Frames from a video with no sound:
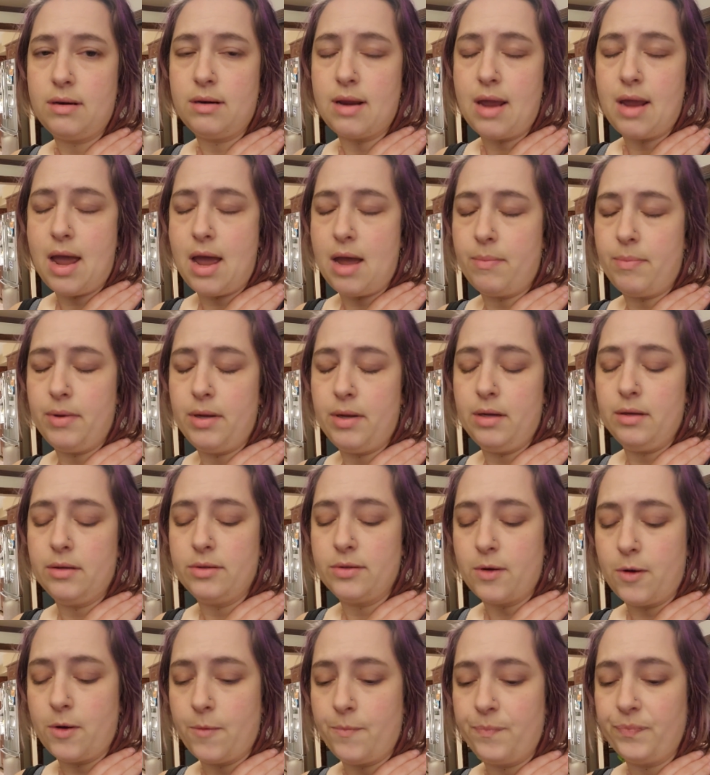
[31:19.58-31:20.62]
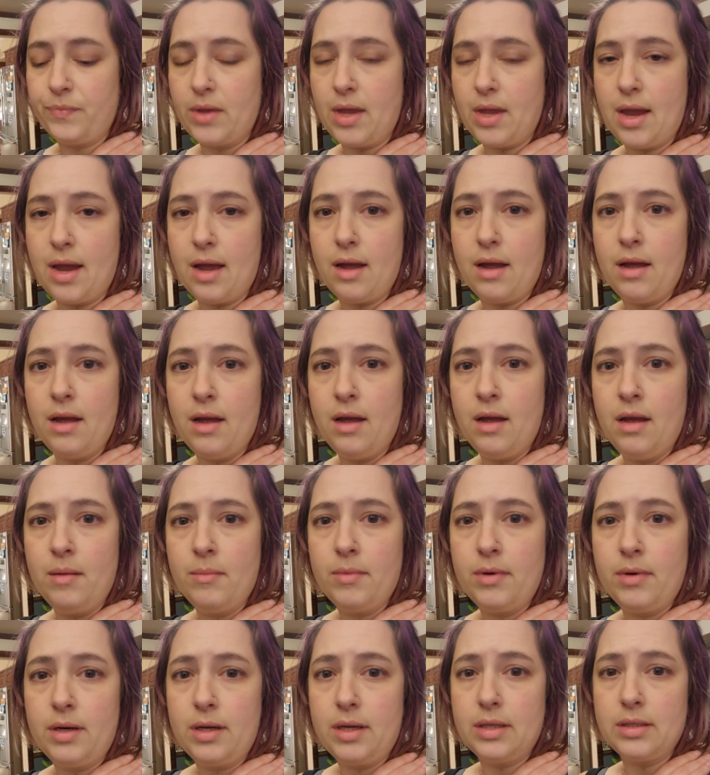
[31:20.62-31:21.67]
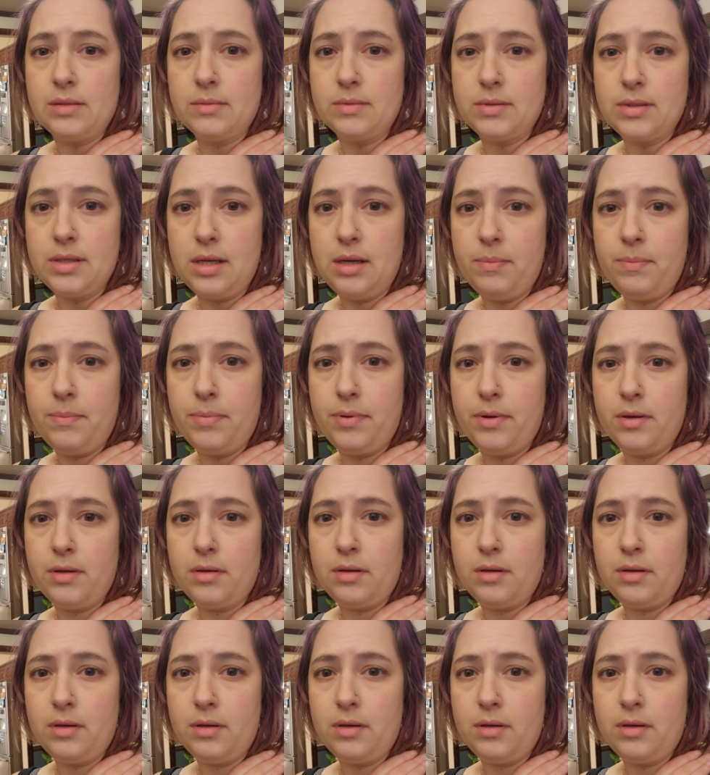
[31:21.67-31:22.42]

happy. So yeah, I'm gonna get some sleep